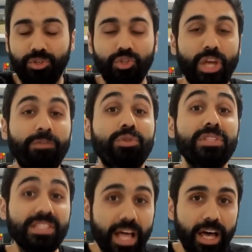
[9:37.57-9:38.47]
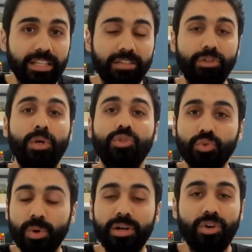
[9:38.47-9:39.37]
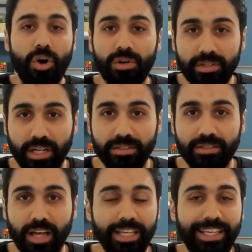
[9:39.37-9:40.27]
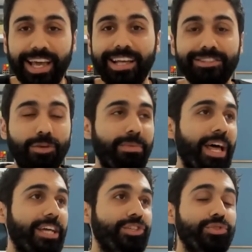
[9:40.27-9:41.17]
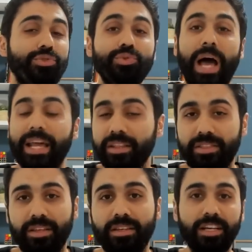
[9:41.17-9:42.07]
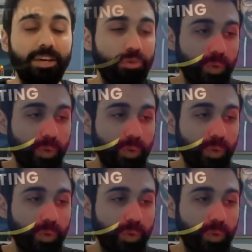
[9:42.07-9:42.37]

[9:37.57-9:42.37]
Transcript: You have to decide if you want to work or not. I can't oblige you to do anything. If you